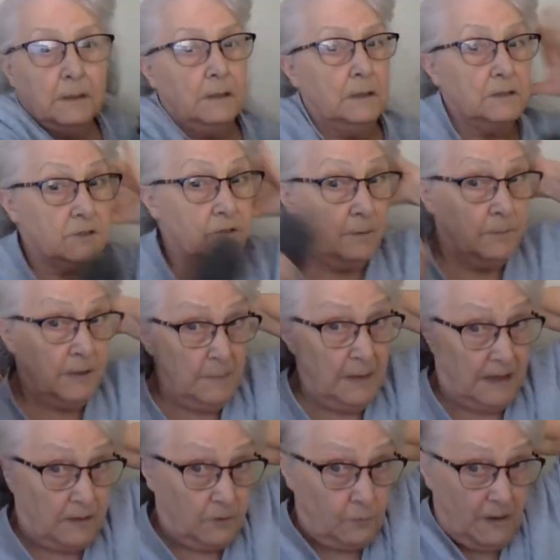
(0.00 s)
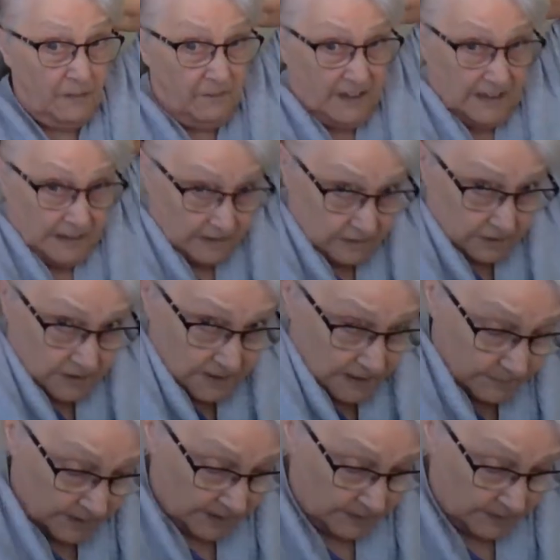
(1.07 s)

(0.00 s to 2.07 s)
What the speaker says: So I'm going to make 3 videos. I'm going to